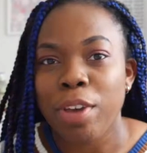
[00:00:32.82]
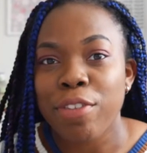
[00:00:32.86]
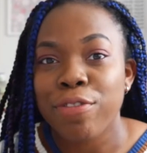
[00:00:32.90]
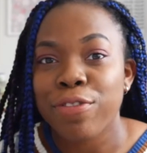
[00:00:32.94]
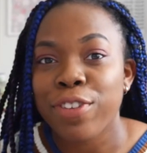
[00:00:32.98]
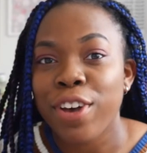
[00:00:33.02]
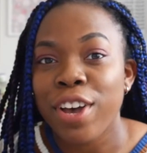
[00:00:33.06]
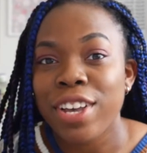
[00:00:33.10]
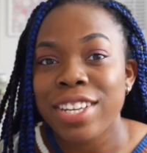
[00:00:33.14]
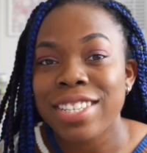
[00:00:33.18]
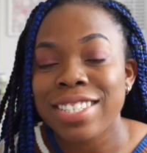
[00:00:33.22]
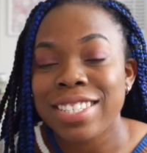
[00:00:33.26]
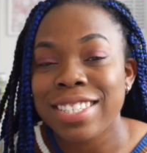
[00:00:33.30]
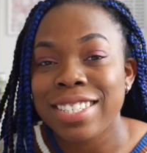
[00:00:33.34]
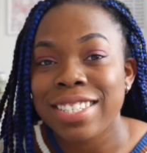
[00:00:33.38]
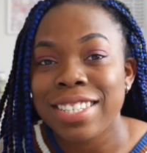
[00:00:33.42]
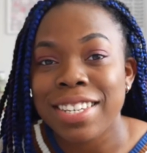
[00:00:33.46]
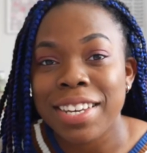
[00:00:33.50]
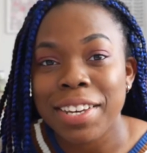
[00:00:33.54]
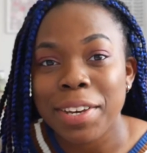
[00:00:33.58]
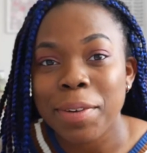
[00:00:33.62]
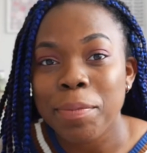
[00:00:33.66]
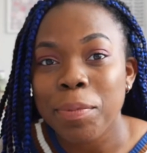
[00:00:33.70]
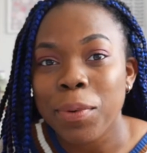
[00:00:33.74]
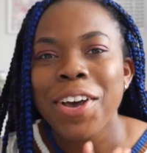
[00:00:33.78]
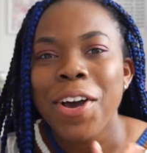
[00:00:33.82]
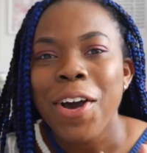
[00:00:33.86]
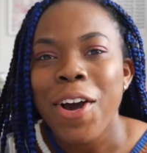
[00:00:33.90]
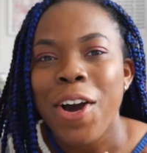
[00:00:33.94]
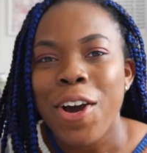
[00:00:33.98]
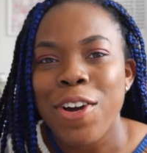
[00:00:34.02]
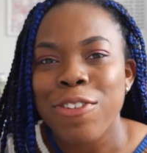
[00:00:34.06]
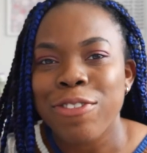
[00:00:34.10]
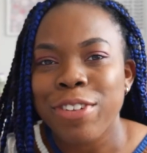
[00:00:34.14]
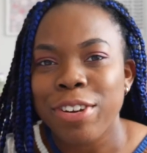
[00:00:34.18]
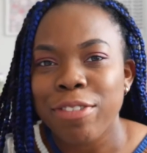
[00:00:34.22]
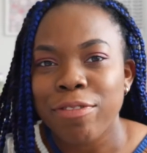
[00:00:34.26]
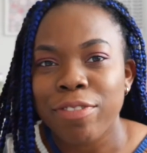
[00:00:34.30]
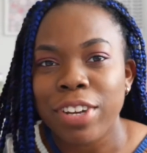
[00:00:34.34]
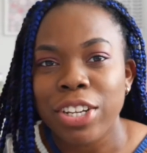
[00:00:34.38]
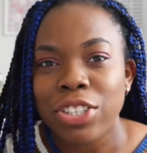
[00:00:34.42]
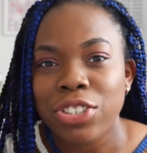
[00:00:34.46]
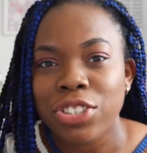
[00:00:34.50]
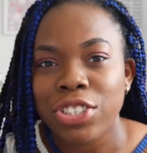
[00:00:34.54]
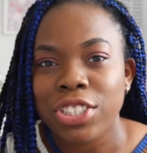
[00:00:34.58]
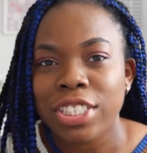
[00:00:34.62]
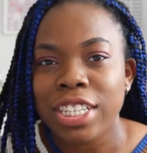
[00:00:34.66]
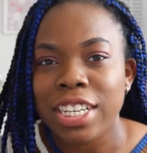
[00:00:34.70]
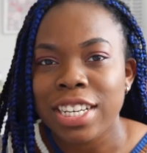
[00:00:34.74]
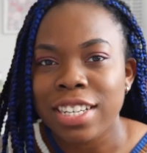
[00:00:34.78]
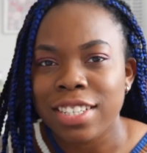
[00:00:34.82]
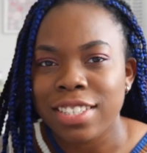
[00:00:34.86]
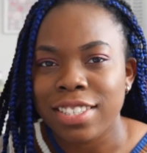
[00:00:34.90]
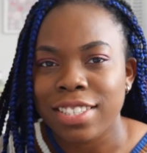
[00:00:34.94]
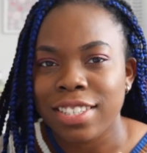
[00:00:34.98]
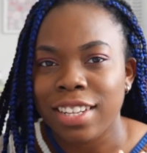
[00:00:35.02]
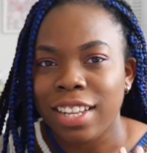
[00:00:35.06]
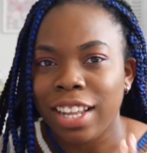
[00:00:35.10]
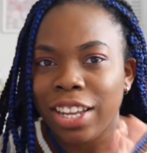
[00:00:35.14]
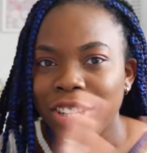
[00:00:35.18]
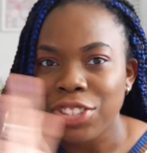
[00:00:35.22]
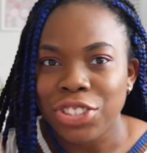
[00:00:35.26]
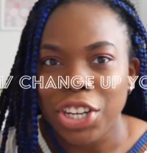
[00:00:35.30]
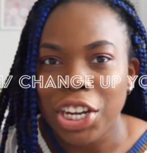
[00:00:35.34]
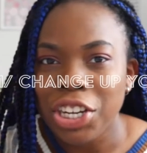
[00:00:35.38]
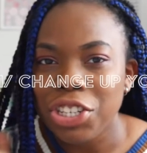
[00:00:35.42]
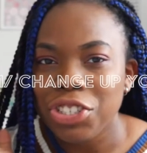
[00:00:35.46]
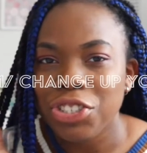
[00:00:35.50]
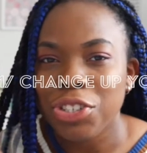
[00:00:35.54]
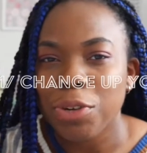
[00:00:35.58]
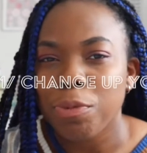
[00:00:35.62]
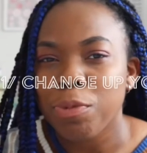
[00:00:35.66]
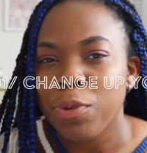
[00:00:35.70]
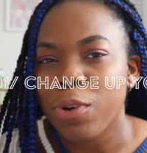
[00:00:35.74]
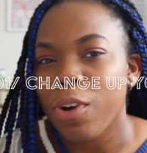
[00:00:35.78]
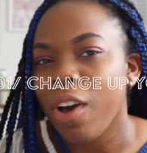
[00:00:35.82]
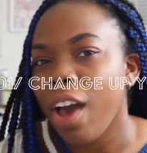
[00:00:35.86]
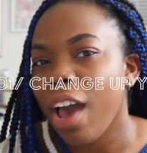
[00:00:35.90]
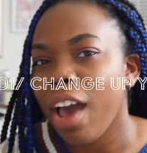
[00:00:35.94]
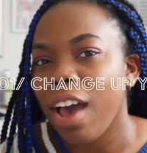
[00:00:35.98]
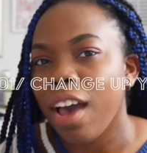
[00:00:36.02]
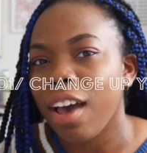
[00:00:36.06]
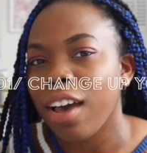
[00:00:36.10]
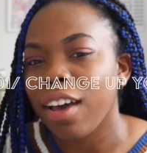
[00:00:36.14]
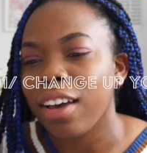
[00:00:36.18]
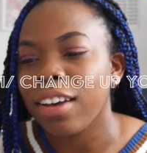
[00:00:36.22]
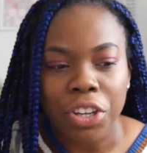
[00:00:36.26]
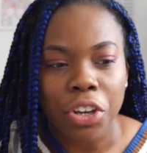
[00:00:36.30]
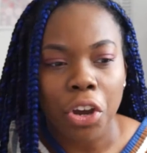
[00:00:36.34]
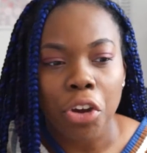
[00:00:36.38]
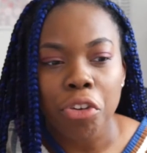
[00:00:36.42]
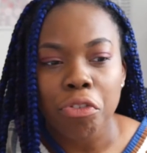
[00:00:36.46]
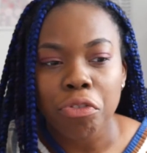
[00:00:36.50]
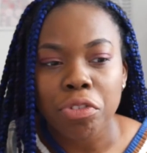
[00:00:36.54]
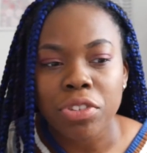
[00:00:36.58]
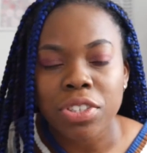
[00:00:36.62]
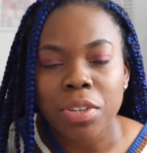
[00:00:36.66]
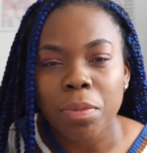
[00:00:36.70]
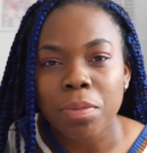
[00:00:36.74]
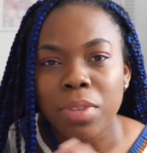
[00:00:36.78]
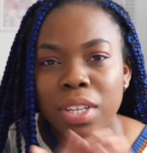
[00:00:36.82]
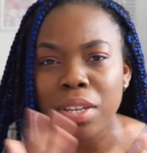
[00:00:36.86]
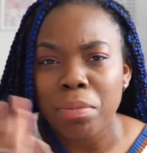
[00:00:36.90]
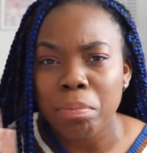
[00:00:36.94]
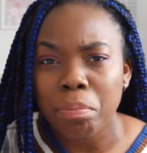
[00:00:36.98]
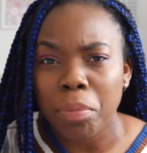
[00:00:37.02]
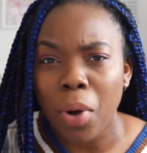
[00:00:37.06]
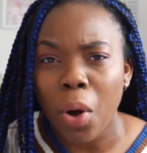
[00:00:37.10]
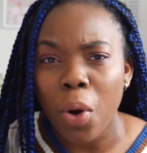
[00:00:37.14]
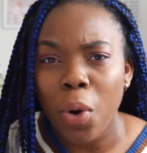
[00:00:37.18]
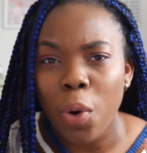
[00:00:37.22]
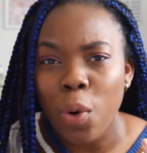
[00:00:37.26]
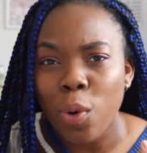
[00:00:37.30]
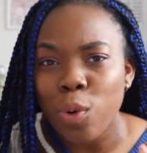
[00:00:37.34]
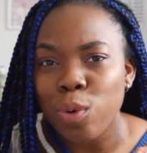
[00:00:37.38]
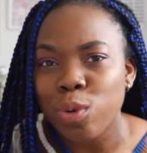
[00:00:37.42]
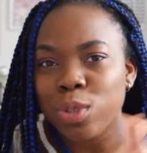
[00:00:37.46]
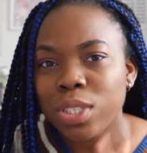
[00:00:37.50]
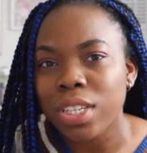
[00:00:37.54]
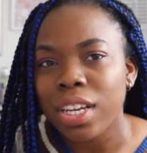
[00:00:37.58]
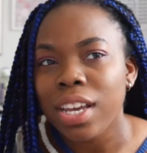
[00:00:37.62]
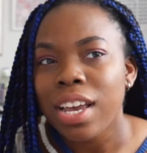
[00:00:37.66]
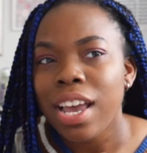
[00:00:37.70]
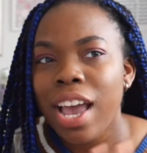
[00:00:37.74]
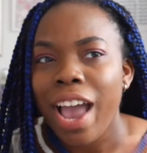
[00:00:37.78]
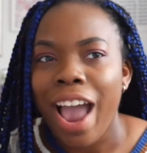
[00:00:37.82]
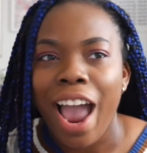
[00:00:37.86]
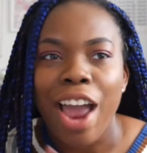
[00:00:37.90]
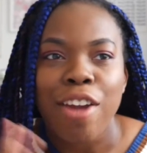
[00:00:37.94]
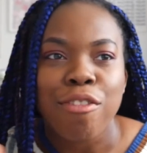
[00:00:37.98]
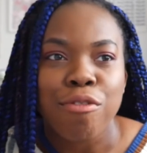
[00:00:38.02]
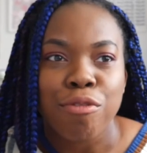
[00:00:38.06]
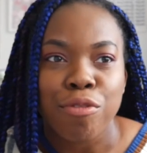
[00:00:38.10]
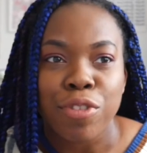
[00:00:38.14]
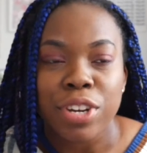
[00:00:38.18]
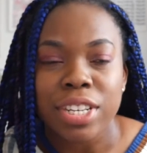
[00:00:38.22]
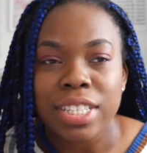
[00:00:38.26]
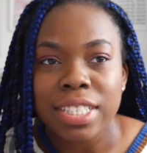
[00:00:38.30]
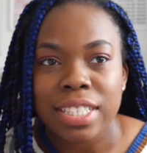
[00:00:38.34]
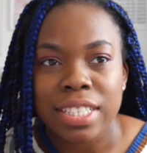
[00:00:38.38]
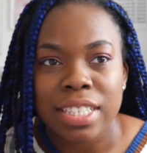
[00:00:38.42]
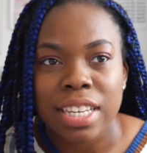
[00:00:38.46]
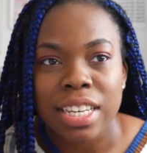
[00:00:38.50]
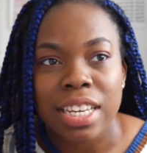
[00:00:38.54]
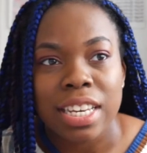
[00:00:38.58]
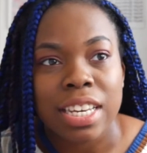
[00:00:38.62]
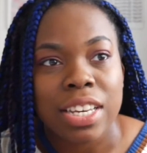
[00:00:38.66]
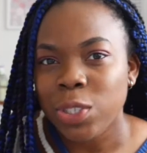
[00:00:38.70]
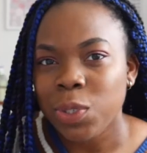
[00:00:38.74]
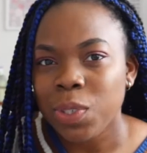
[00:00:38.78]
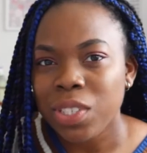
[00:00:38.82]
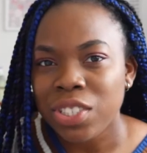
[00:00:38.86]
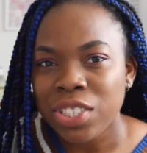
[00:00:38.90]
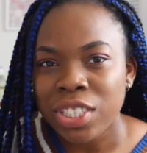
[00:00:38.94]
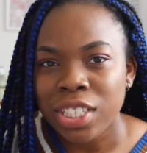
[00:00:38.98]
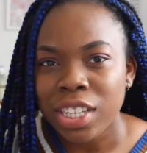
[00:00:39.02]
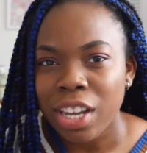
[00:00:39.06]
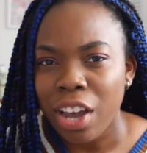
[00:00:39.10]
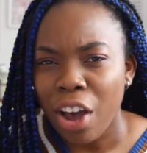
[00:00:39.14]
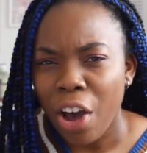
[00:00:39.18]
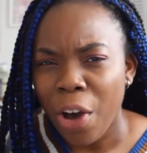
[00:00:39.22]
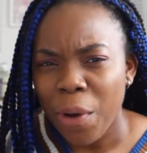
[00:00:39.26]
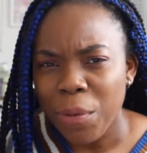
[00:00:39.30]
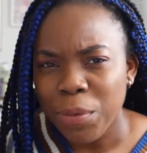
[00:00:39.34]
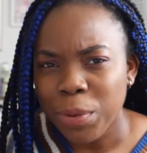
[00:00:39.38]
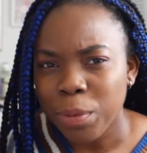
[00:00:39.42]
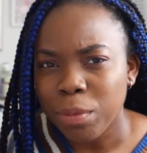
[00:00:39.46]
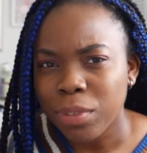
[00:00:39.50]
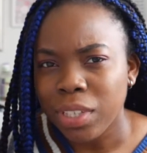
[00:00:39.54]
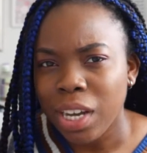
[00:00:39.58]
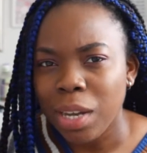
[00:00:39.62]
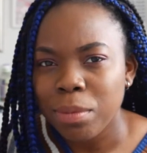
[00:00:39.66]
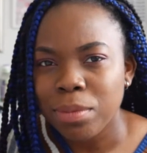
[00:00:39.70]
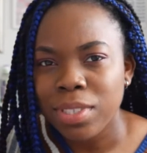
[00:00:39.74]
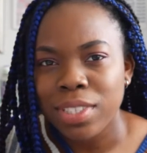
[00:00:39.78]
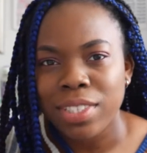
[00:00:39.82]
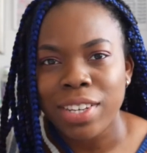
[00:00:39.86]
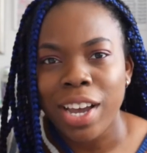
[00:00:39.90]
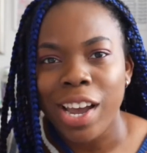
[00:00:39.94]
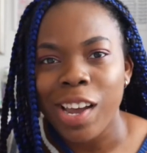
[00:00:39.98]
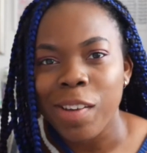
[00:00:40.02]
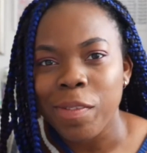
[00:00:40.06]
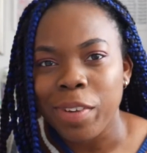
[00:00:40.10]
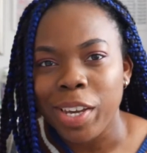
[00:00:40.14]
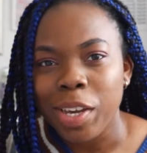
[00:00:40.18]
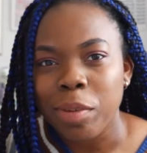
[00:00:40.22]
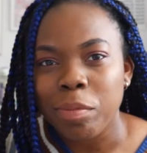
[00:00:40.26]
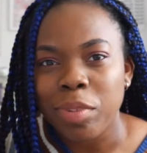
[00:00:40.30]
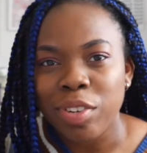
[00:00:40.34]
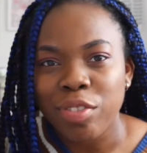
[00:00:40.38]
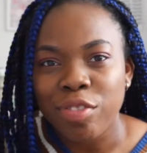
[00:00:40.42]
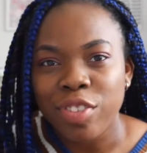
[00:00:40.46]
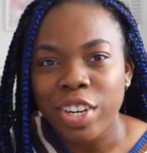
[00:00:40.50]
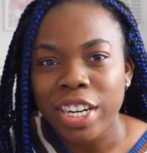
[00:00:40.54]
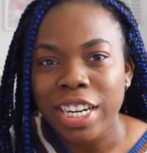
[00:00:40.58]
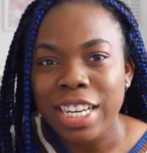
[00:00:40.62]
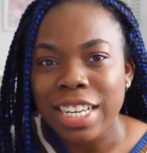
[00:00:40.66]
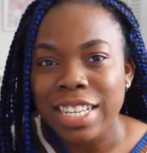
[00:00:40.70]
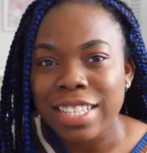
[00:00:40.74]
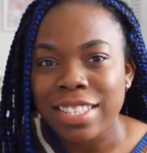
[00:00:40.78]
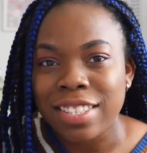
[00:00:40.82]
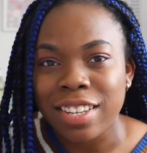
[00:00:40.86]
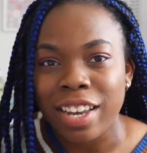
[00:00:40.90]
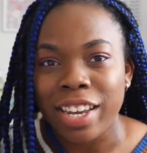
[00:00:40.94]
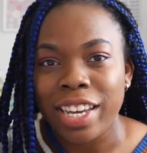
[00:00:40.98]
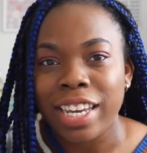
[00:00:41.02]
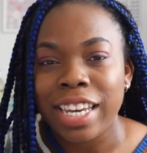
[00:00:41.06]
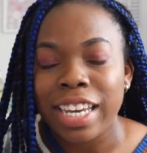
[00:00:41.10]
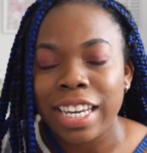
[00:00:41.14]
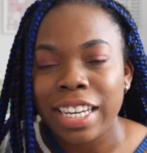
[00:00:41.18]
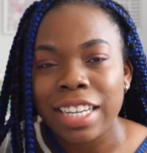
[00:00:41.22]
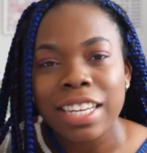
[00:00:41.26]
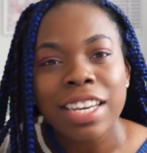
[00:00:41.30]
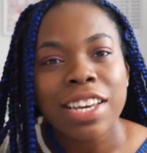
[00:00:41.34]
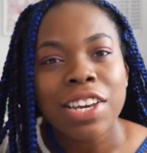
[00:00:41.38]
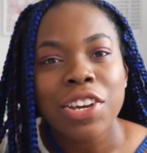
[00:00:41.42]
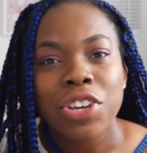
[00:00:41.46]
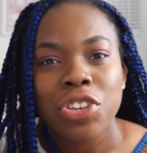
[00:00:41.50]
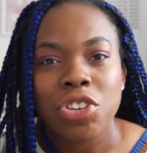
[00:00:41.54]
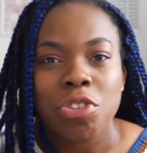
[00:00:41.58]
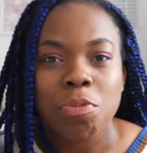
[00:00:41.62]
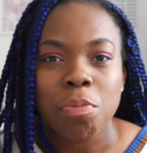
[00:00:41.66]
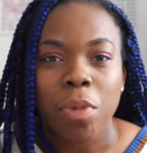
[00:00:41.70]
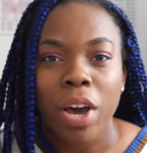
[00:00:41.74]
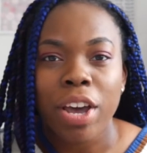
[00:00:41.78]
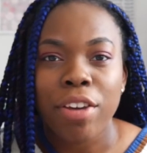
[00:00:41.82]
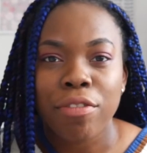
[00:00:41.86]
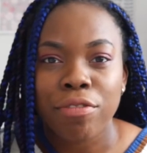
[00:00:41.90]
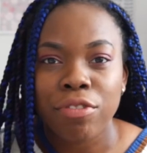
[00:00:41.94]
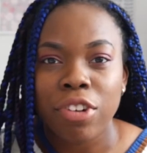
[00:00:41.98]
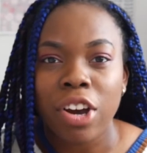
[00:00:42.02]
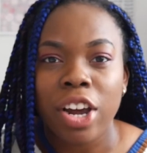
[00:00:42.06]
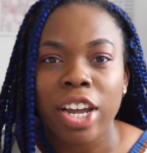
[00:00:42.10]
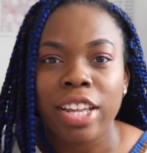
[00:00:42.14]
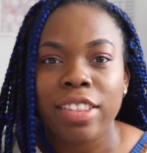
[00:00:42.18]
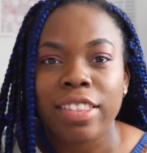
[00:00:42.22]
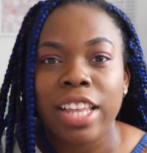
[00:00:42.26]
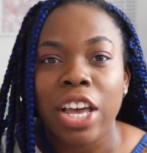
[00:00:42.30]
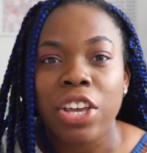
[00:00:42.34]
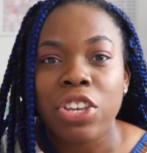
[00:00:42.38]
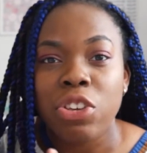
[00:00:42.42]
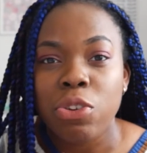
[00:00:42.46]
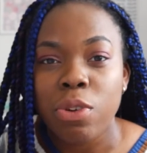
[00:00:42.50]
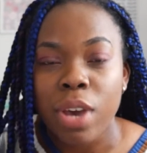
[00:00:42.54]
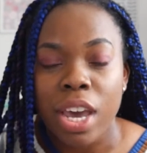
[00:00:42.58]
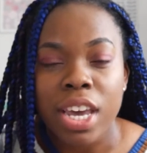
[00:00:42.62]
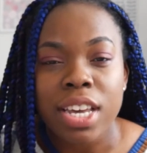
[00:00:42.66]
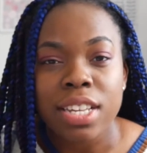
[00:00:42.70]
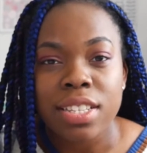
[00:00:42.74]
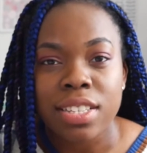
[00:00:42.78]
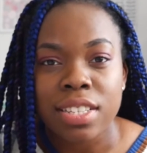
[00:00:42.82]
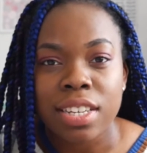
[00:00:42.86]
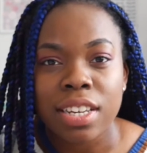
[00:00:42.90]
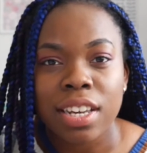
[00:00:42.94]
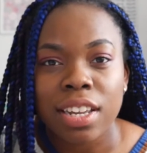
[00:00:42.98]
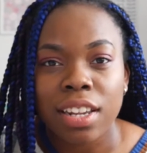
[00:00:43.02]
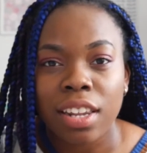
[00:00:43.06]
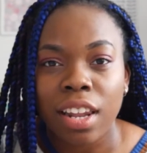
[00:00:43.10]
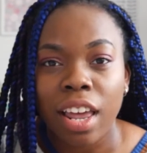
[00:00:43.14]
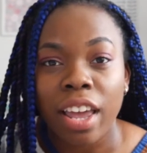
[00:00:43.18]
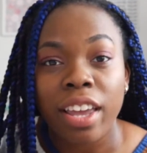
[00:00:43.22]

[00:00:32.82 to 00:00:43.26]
first tip of reinvention is to change up your hair. Go for something bold and risky. Switching it up from time to time can be really exciting. You might find that you hate it,